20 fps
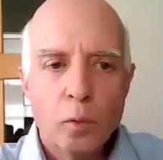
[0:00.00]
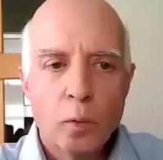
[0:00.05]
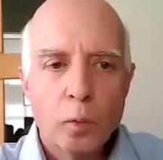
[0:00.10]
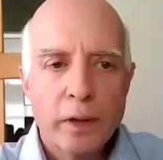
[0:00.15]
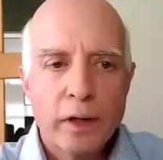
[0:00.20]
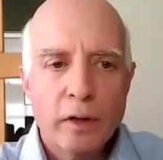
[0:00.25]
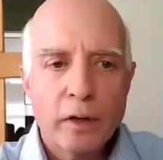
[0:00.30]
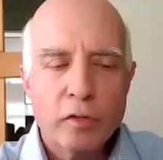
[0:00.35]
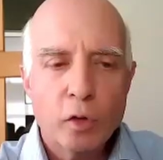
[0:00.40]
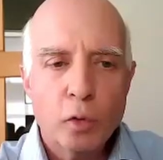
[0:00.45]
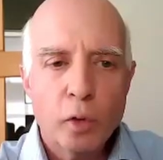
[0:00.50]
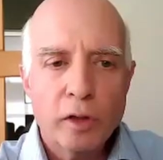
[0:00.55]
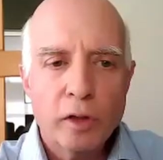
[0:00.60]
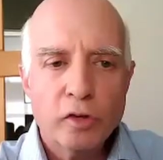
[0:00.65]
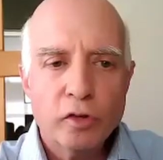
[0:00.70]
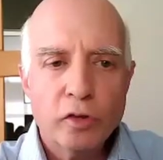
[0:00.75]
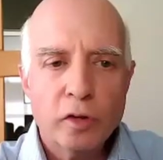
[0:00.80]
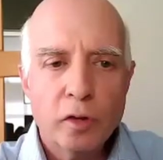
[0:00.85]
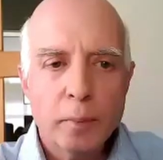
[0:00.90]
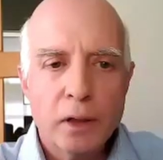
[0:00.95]
We have a
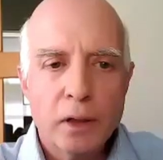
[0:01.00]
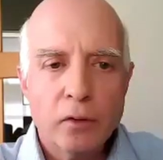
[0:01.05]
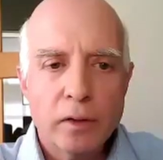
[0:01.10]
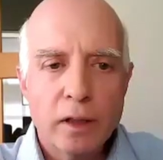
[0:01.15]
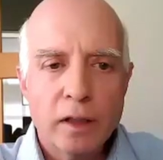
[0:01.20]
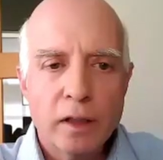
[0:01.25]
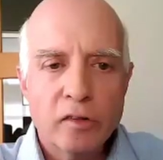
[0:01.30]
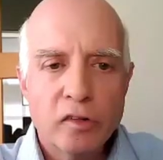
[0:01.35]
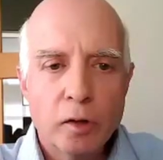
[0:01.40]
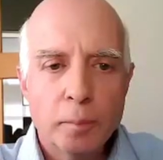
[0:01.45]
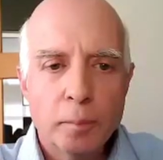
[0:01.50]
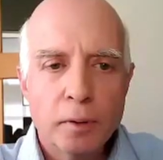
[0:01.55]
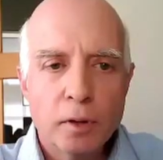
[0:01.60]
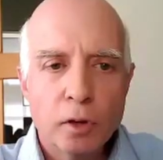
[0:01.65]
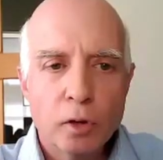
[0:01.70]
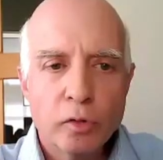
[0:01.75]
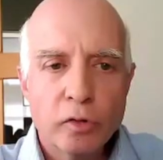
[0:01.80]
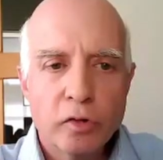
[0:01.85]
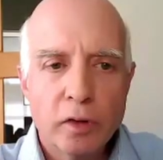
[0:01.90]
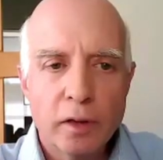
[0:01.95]
question about Nancy
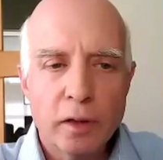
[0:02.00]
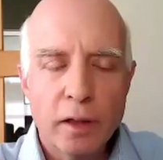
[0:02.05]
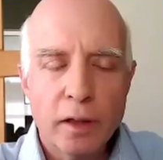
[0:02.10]
Pelosi.